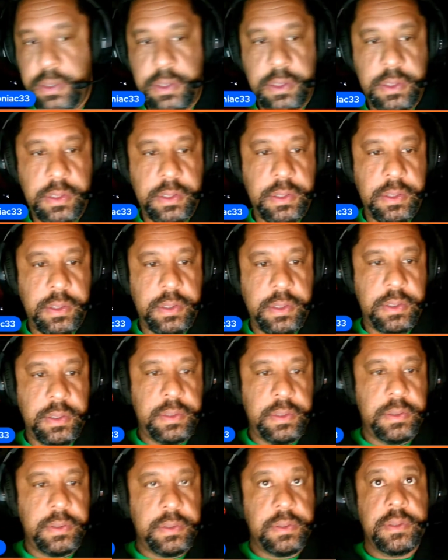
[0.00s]
gotten some
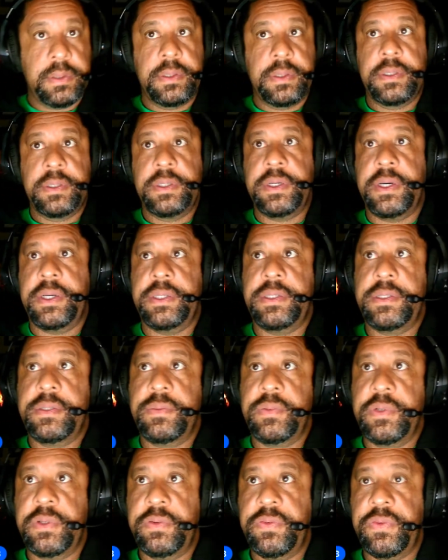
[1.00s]
good flights with my
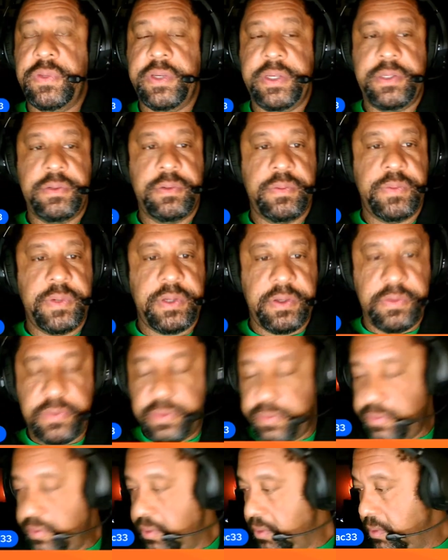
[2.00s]
F-15
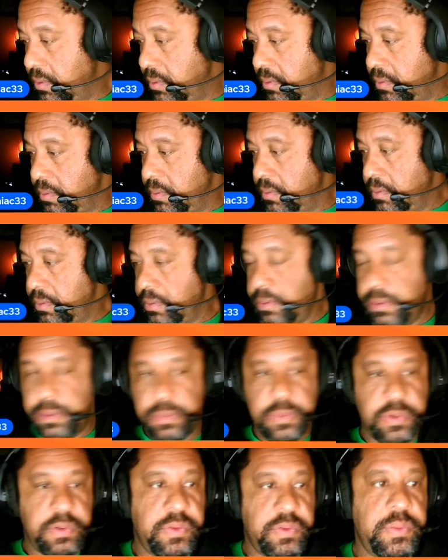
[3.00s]
over the weekend,
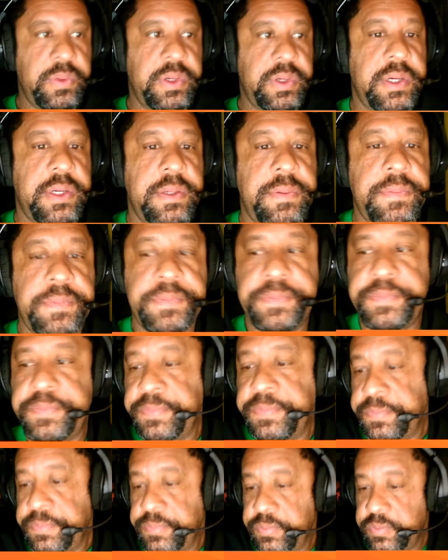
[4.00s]
and I wanted
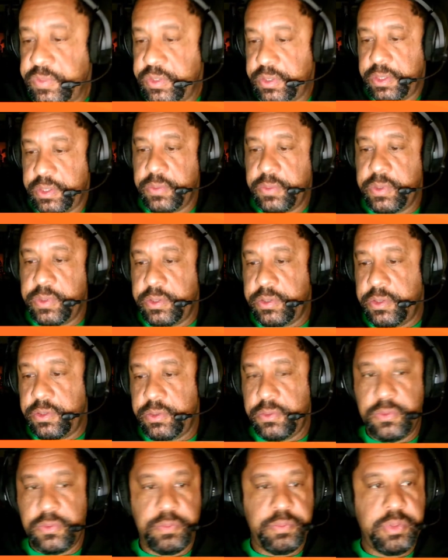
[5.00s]
to put them up
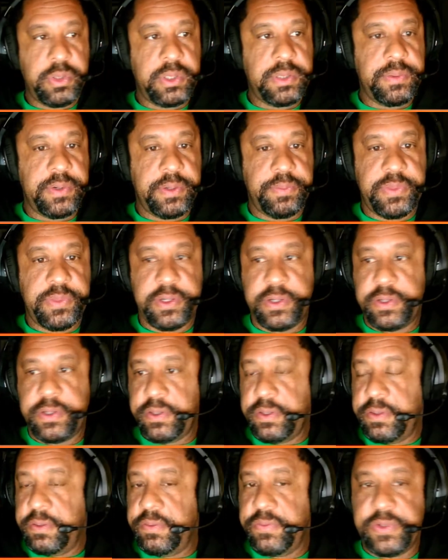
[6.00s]
there for y'all to
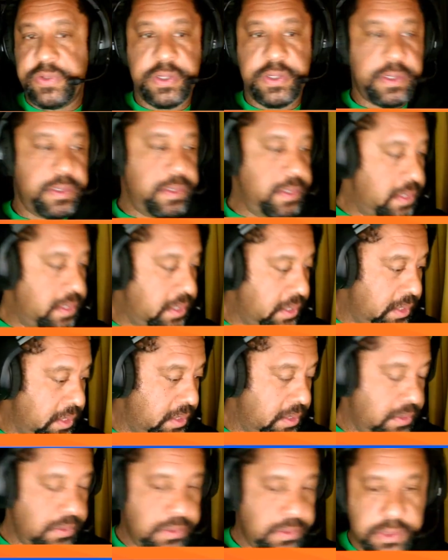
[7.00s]
see so you could see the big
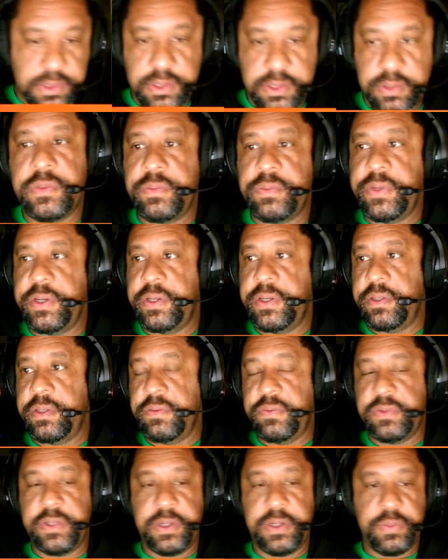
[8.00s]
improvement that was made in
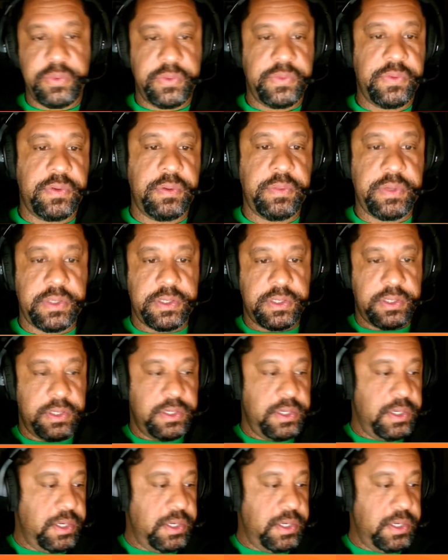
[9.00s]
the flight performance